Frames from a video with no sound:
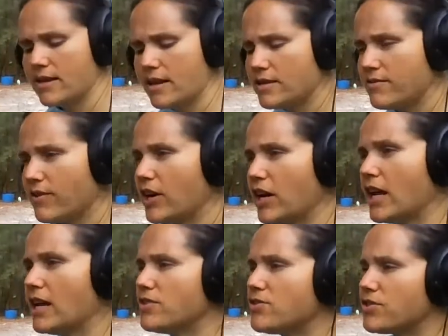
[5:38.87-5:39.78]
is very
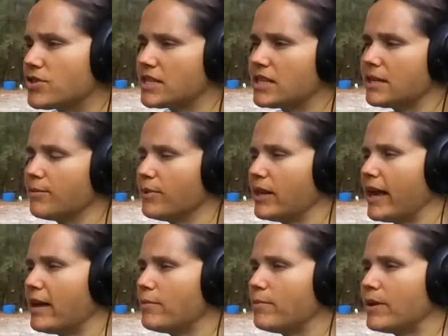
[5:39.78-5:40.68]
interesting
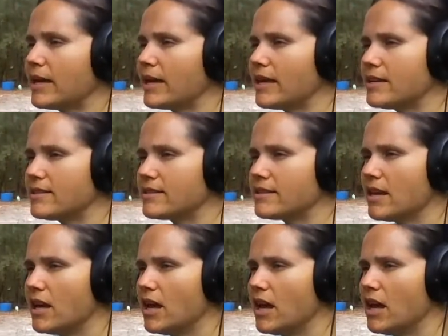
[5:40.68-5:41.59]
plant, because
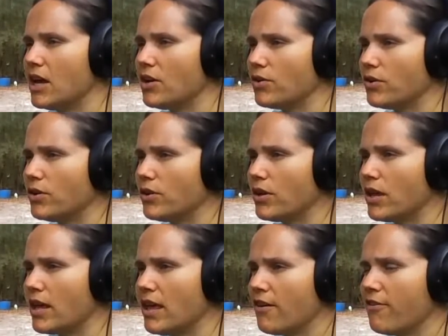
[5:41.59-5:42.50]

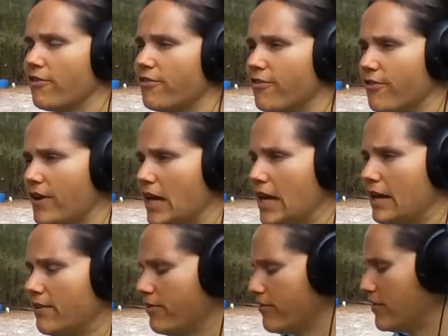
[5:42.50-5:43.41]
if
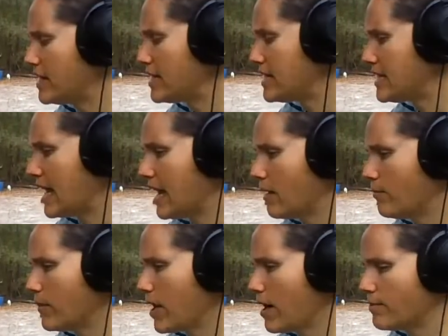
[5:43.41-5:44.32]
the
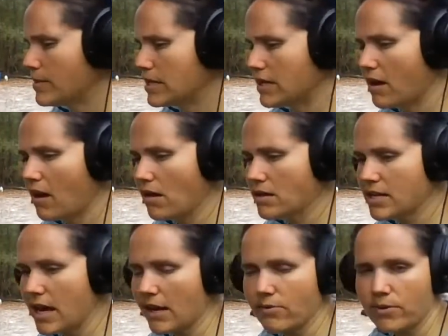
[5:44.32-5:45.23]
stem comes in
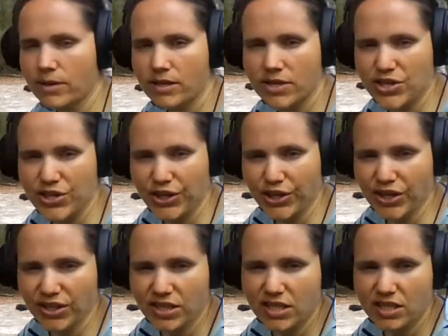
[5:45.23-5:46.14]
contact with
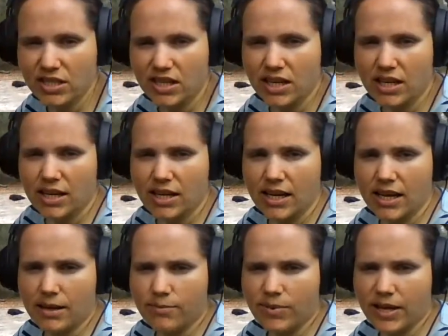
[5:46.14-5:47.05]
dirt,
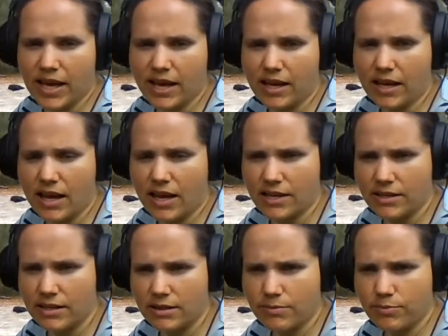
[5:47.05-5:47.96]
it
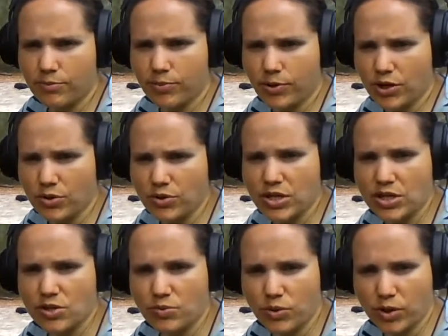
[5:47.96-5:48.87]

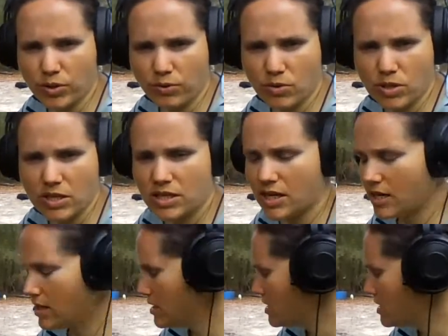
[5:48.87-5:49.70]
produces roots. And